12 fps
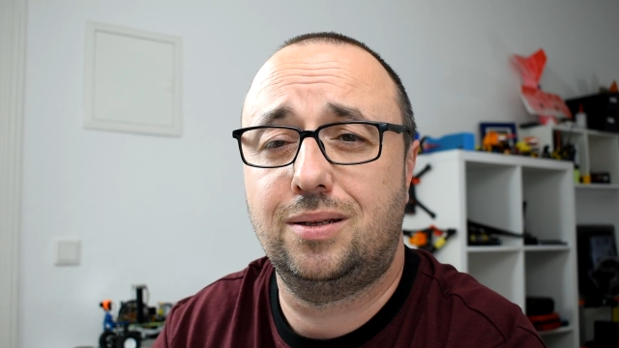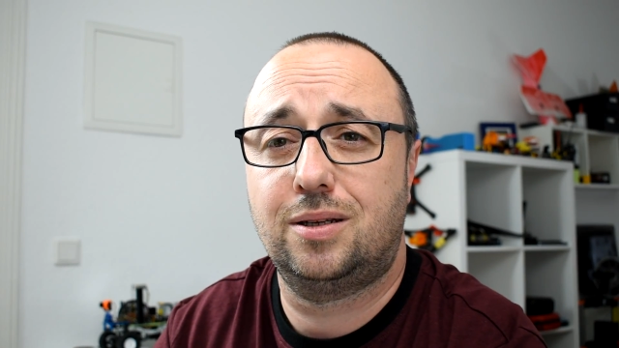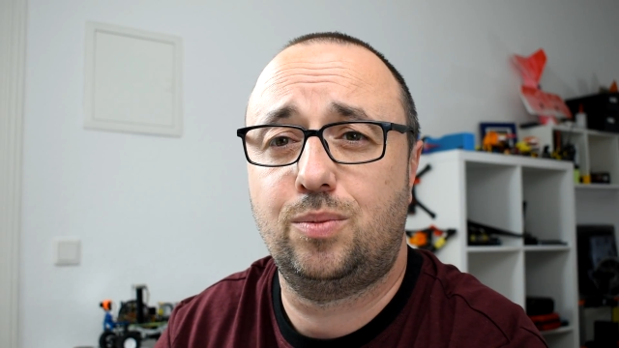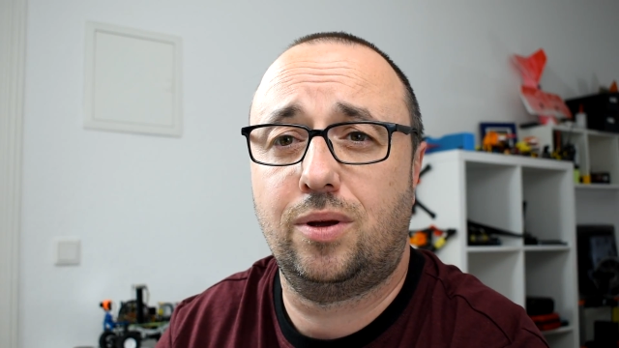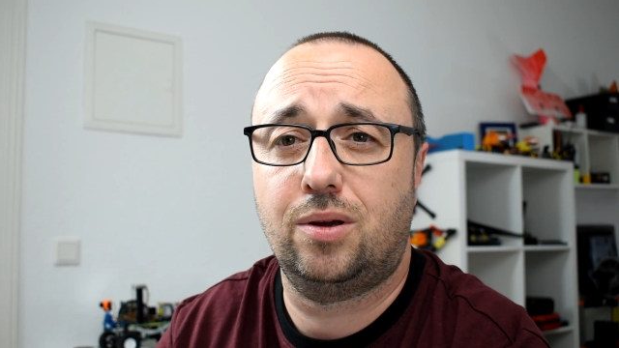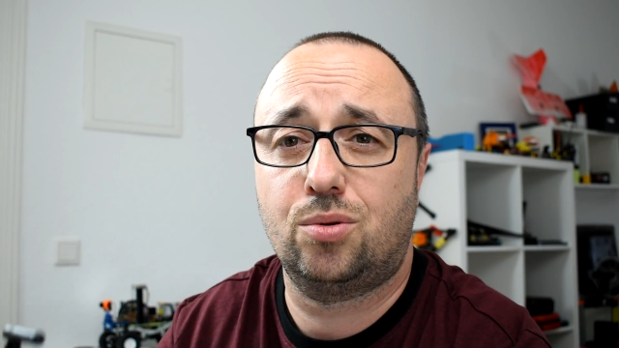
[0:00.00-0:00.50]

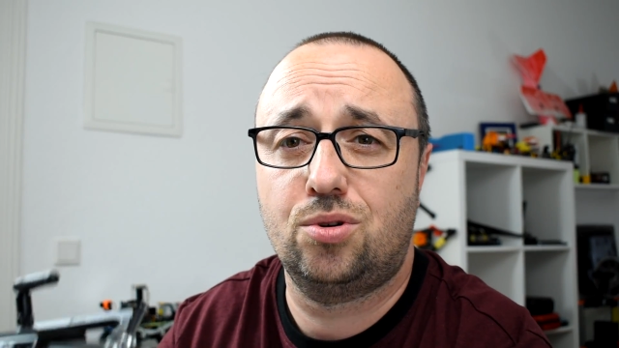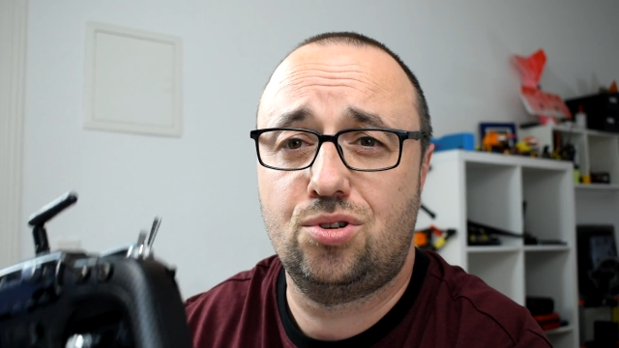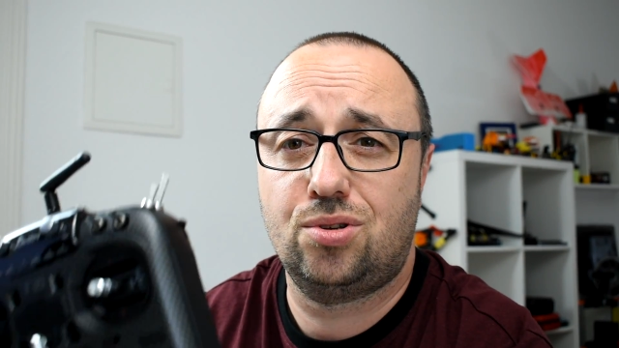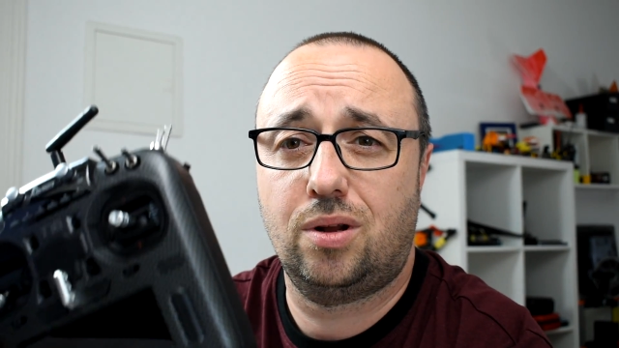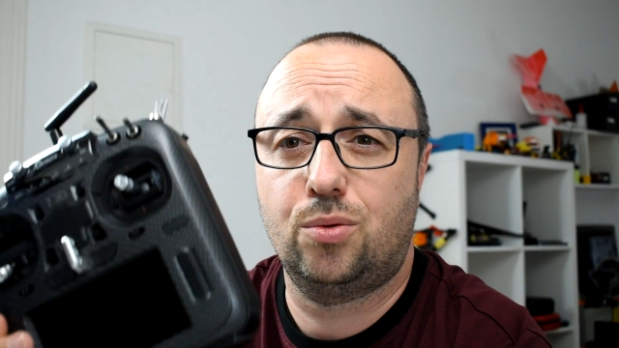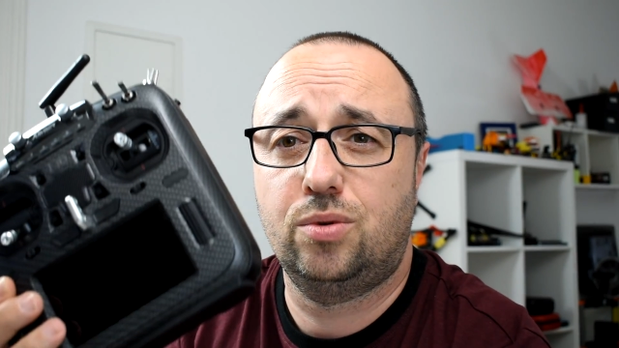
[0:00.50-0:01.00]
did my
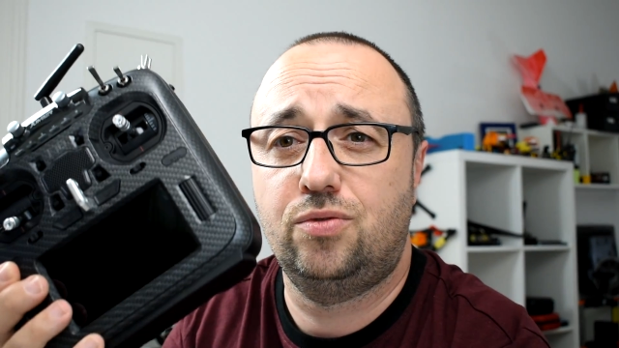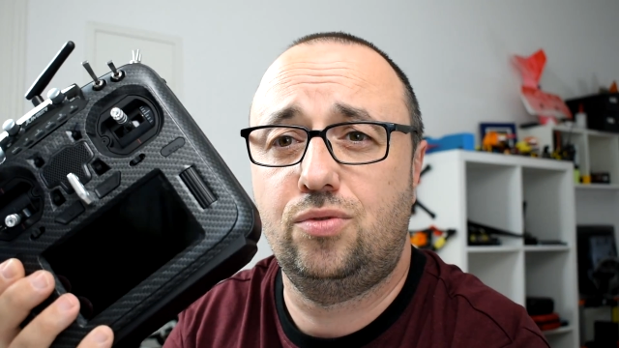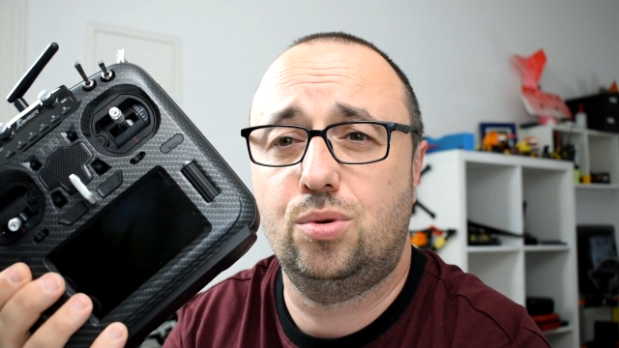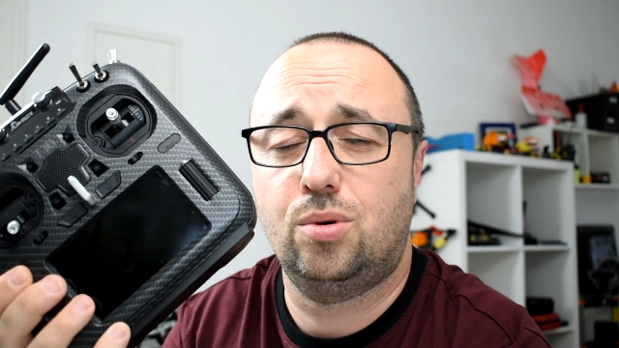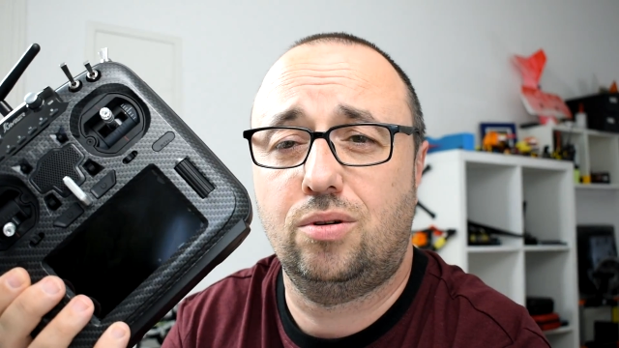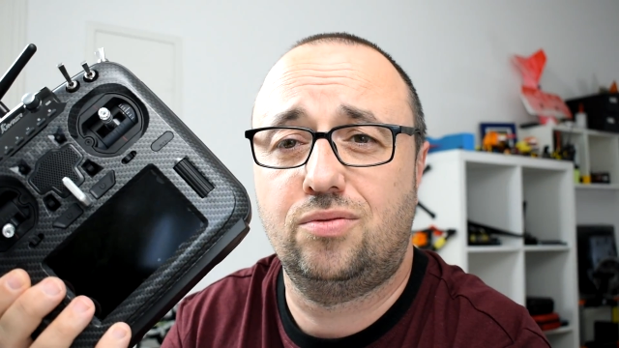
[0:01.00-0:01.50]
original
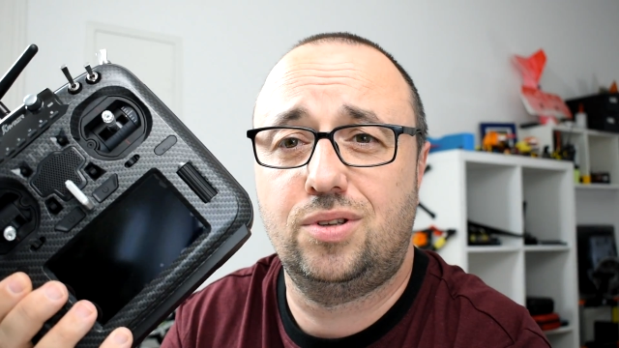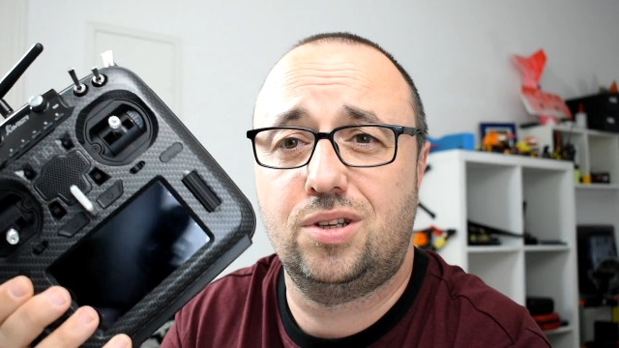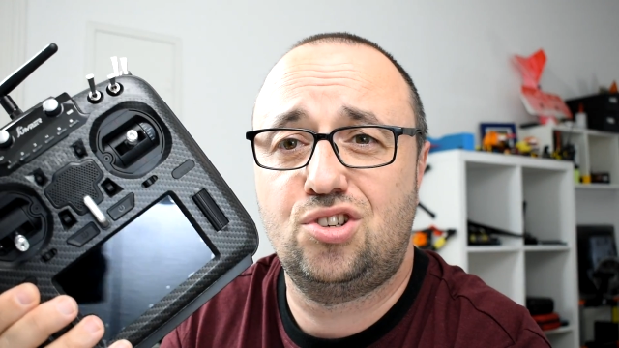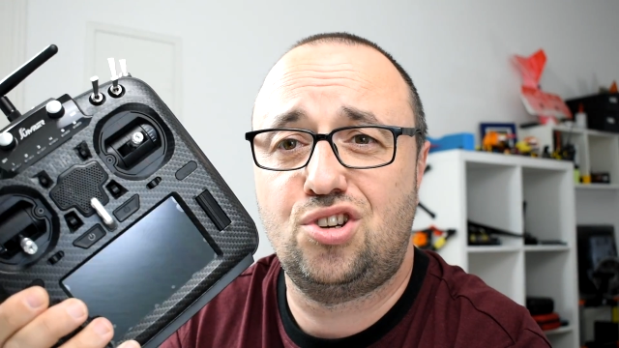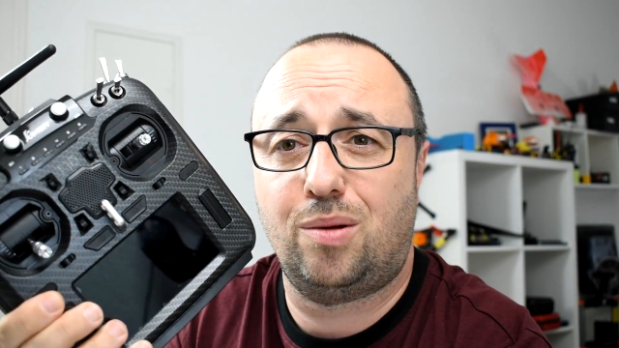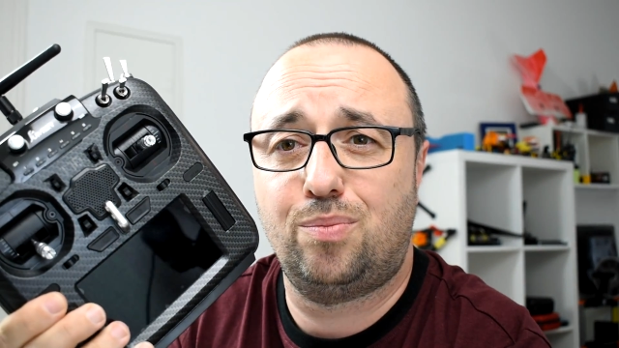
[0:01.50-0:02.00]
review of
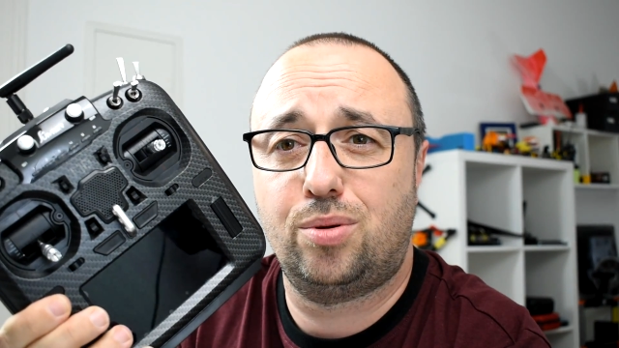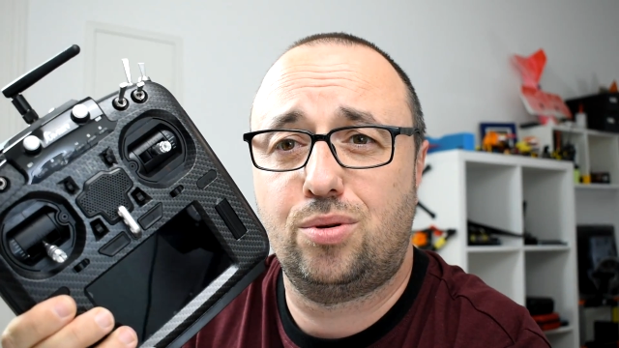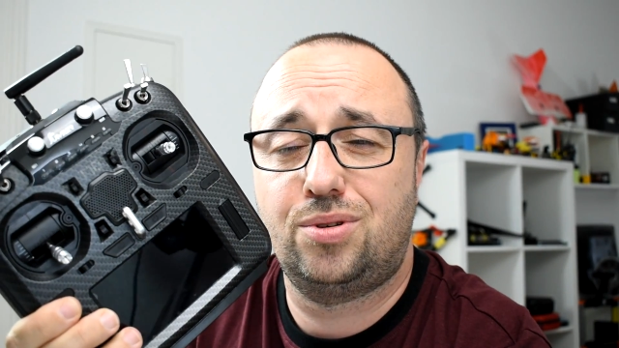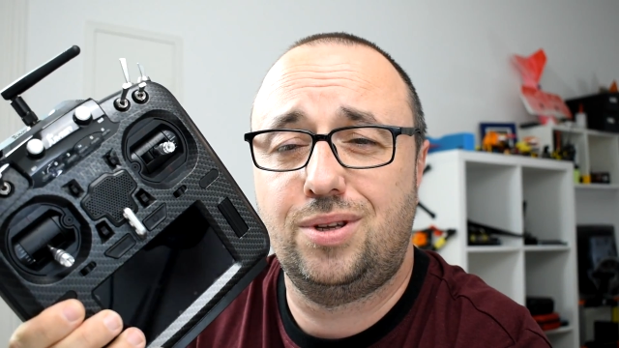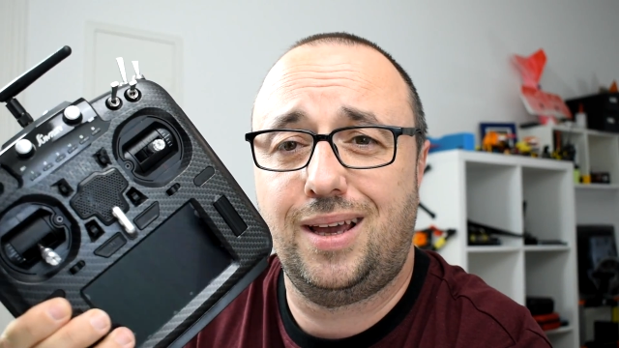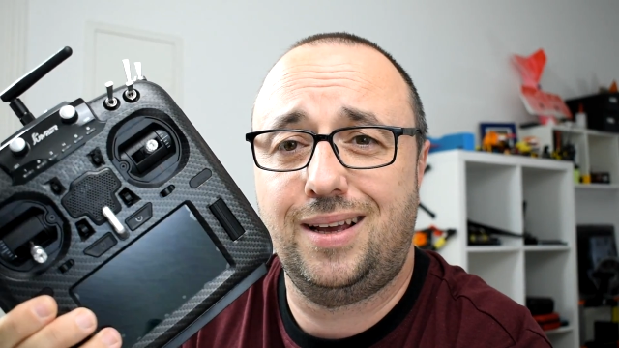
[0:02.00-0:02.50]
the Jumper
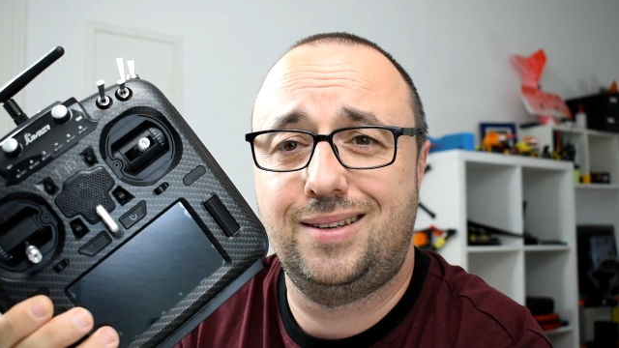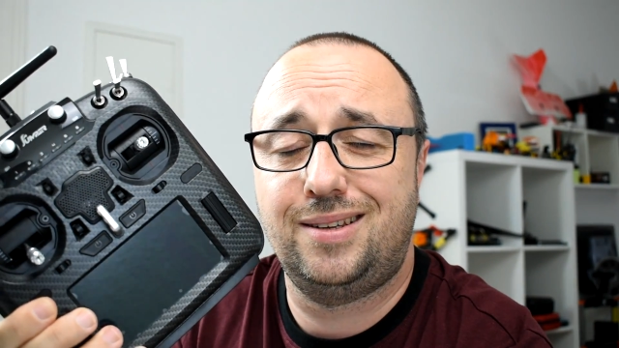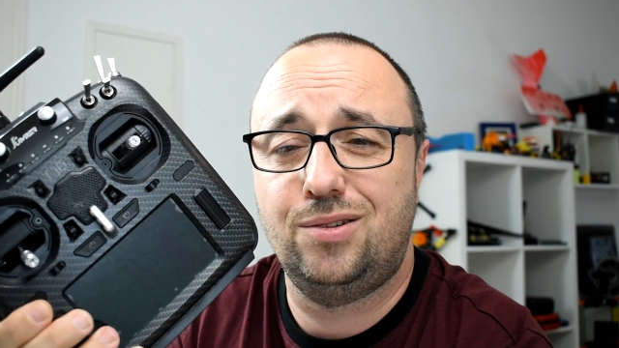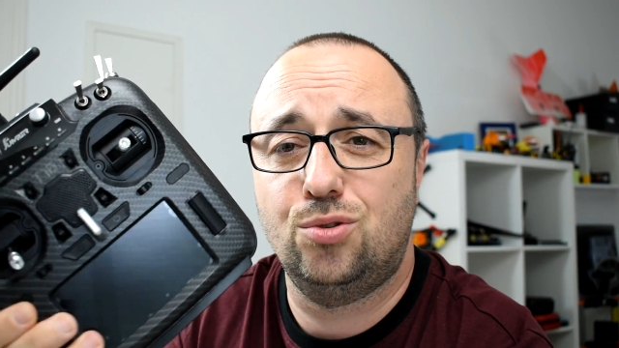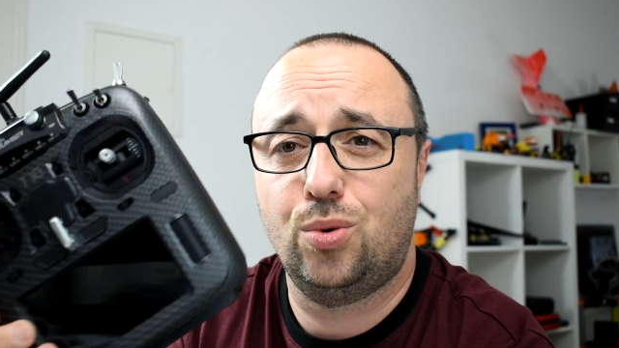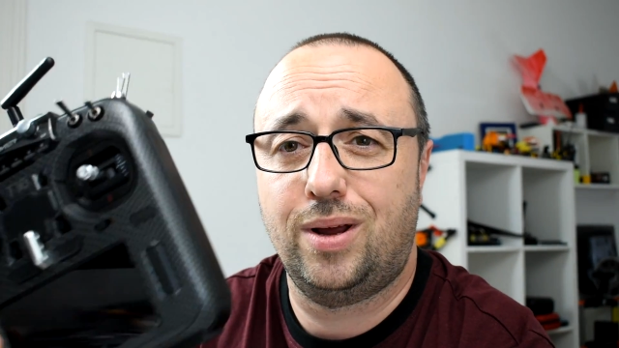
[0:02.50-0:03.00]

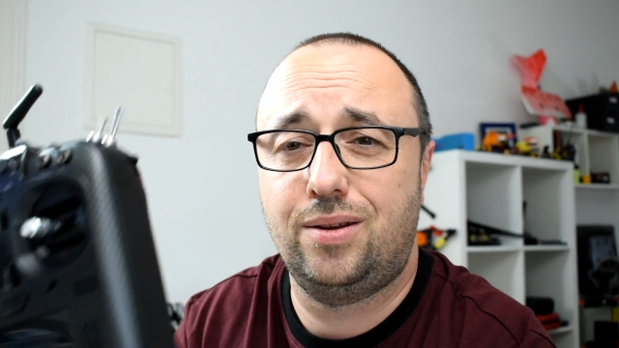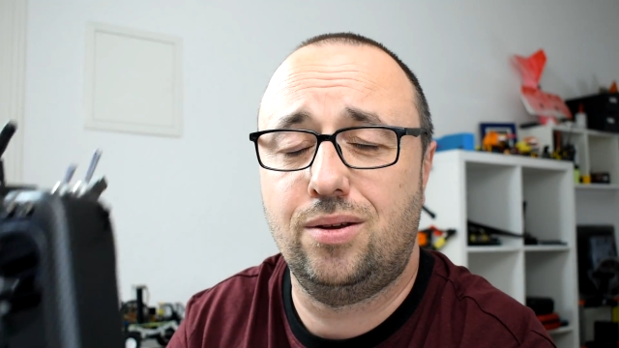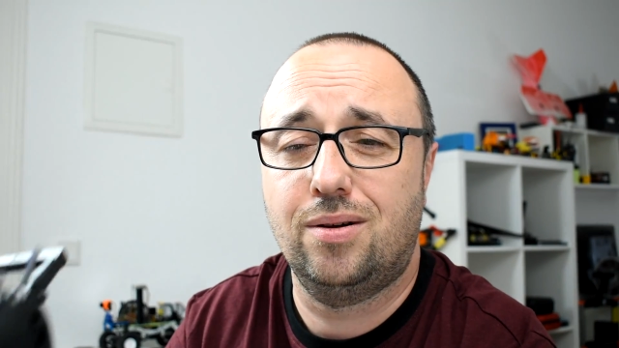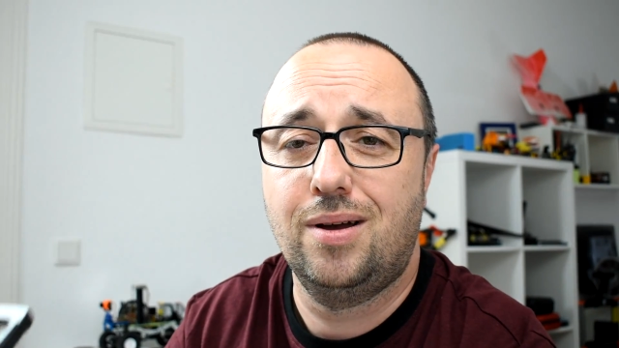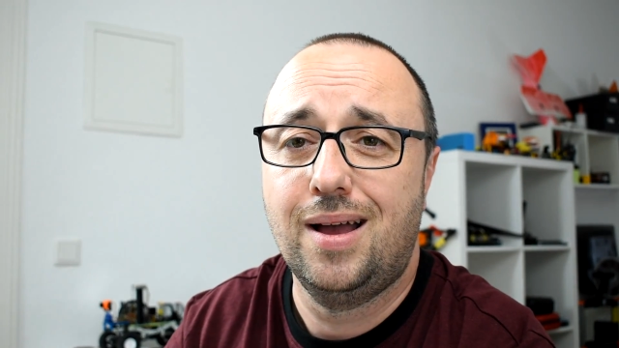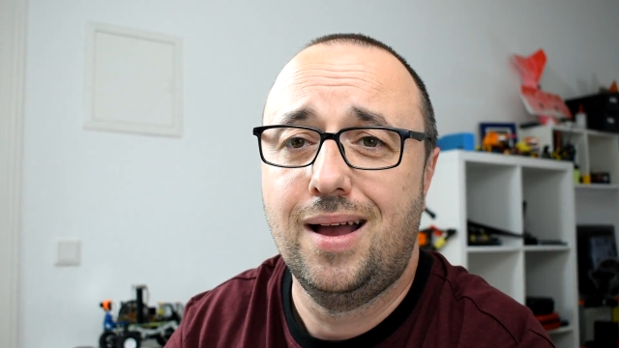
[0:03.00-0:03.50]
T18
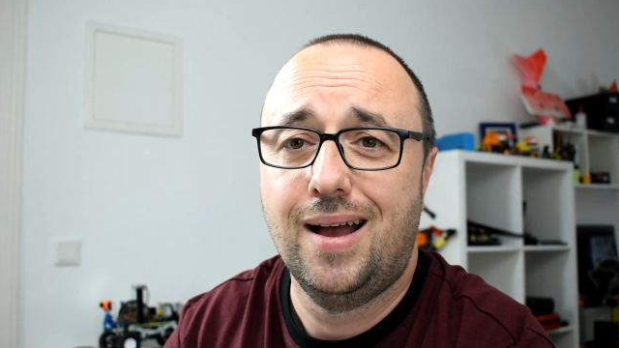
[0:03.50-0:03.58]
radio,